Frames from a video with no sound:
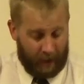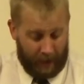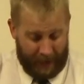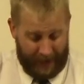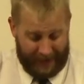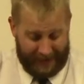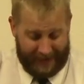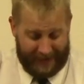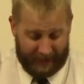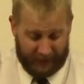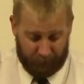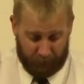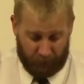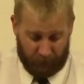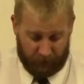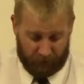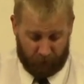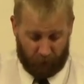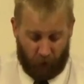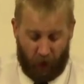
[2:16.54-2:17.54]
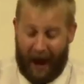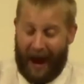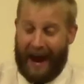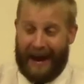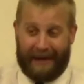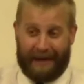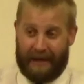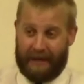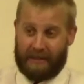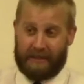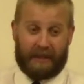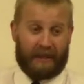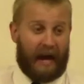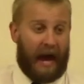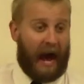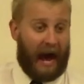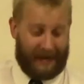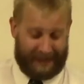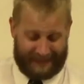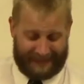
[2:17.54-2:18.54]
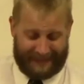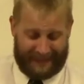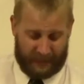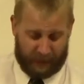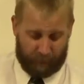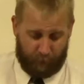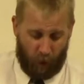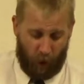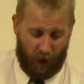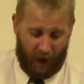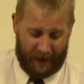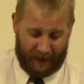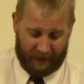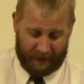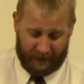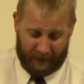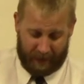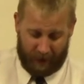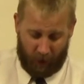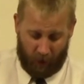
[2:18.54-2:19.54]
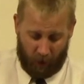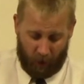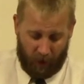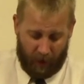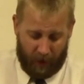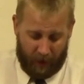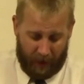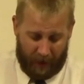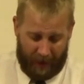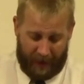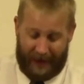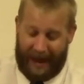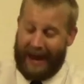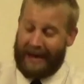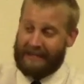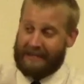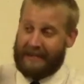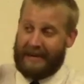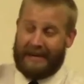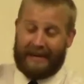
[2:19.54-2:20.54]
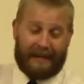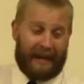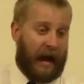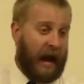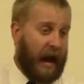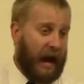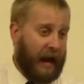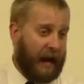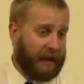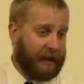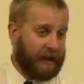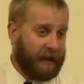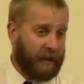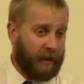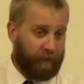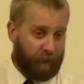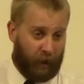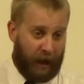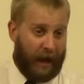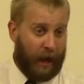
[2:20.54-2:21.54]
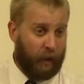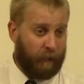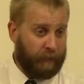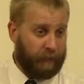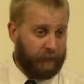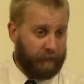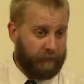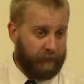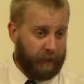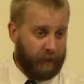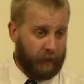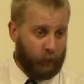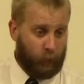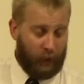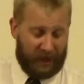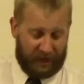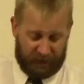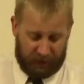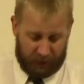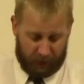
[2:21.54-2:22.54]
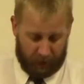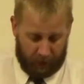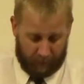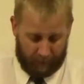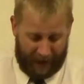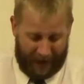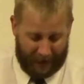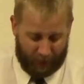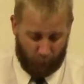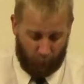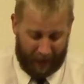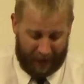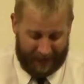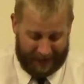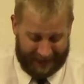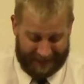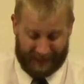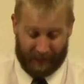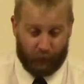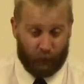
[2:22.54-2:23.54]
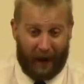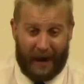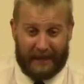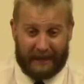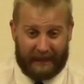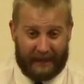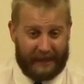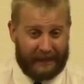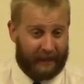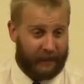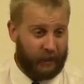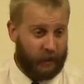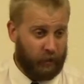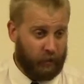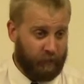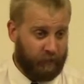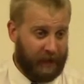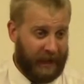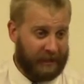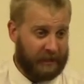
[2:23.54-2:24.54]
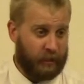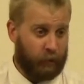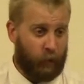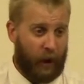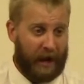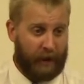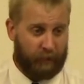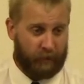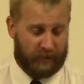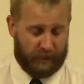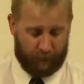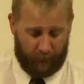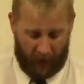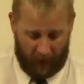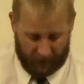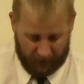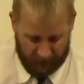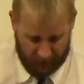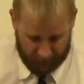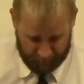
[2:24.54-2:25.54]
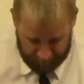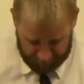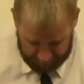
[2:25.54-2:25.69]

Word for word: And Israel's crying unto God at this point, you know, and asking God for help. Which, by the way, is the right thing to do. That's the right response.